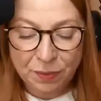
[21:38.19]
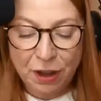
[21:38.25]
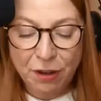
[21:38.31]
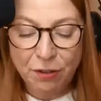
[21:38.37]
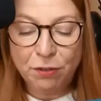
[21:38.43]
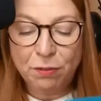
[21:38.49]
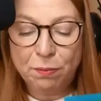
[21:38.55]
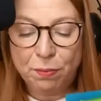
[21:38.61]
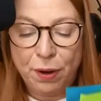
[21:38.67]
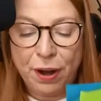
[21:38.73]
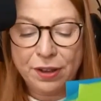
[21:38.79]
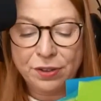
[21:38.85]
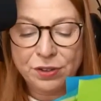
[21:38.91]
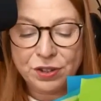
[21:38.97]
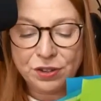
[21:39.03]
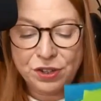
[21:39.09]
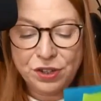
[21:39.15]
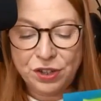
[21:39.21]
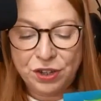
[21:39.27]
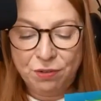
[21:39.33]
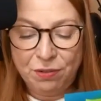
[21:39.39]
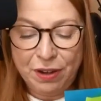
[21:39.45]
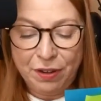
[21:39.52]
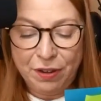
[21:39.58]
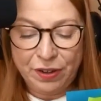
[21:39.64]
Errol Brown's got a new
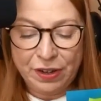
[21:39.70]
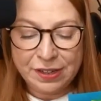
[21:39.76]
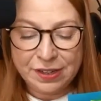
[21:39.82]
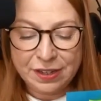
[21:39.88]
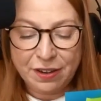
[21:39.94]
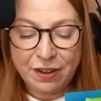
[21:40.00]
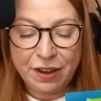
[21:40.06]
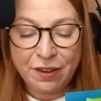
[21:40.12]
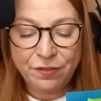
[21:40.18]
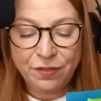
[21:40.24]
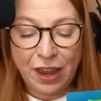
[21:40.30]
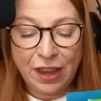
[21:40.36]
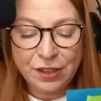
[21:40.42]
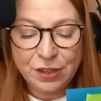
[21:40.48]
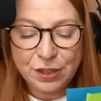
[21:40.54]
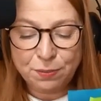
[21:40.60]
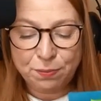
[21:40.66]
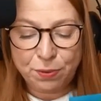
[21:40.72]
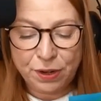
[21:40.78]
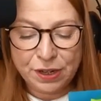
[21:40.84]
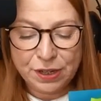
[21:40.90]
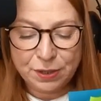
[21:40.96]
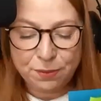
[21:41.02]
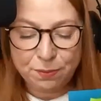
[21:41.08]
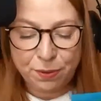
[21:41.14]
love in his life, and
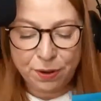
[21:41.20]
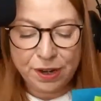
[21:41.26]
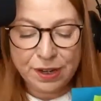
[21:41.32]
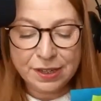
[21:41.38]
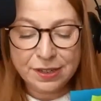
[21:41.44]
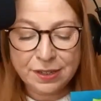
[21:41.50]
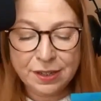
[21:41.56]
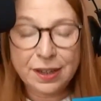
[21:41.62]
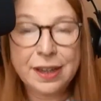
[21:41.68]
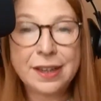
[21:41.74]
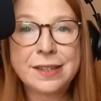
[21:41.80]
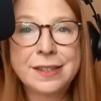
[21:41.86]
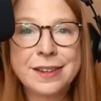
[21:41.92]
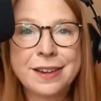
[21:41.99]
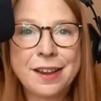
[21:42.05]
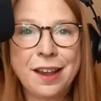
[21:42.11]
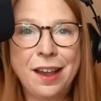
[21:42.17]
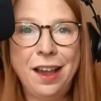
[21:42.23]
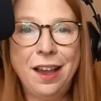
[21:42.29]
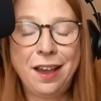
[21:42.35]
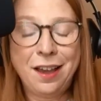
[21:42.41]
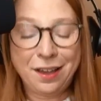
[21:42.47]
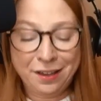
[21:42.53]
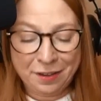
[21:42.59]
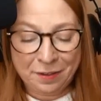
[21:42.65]
surprise, surprise, it's a
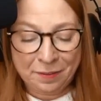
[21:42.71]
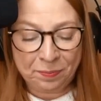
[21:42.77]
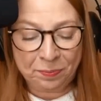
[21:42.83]
car.